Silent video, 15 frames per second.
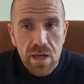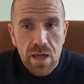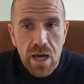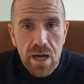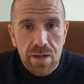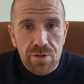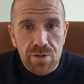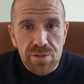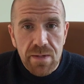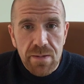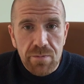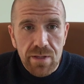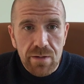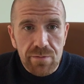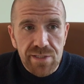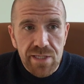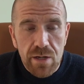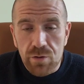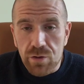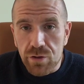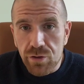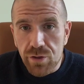There's people that will say,
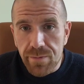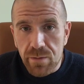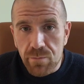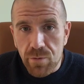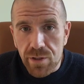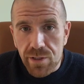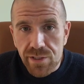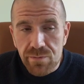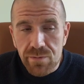oh, glutamine works.